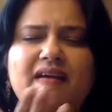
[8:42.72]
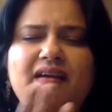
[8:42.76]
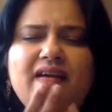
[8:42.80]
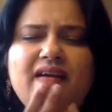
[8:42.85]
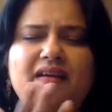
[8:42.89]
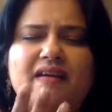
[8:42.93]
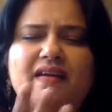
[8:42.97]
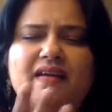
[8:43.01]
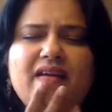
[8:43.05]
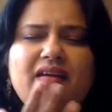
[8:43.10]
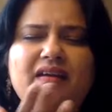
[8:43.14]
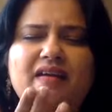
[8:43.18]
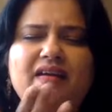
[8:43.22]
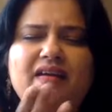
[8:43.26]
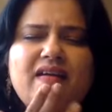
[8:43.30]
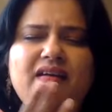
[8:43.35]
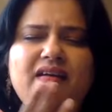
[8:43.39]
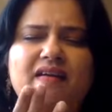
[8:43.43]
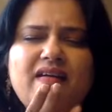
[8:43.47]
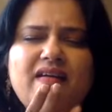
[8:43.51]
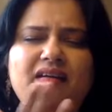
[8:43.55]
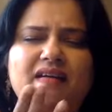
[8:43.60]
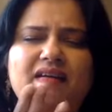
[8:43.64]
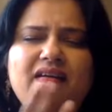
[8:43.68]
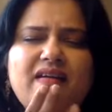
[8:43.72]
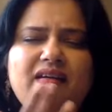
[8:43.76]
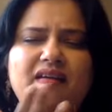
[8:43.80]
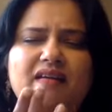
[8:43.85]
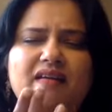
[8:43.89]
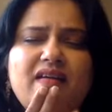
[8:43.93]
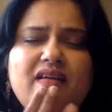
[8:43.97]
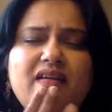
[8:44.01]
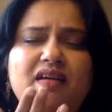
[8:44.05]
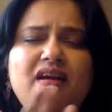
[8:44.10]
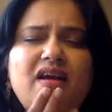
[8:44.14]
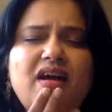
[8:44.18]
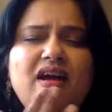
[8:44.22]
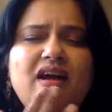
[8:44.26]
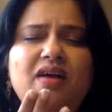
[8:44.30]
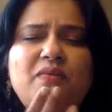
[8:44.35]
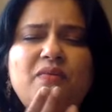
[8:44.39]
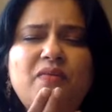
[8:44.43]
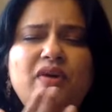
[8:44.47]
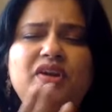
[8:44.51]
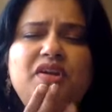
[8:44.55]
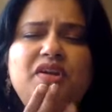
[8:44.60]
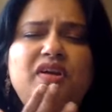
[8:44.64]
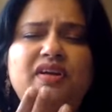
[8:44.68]
I
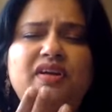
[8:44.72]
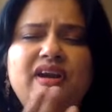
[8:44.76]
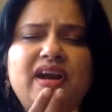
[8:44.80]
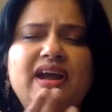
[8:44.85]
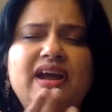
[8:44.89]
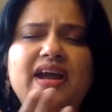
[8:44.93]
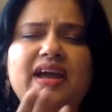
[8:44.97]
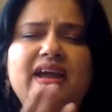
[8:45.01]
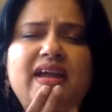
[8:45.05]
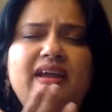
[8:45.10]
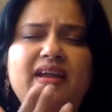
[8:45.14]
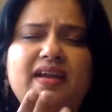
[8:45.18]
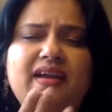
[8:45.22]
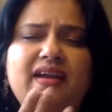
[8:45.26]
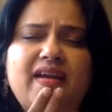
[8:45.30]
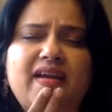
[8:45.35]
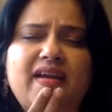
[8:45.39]
want to cry.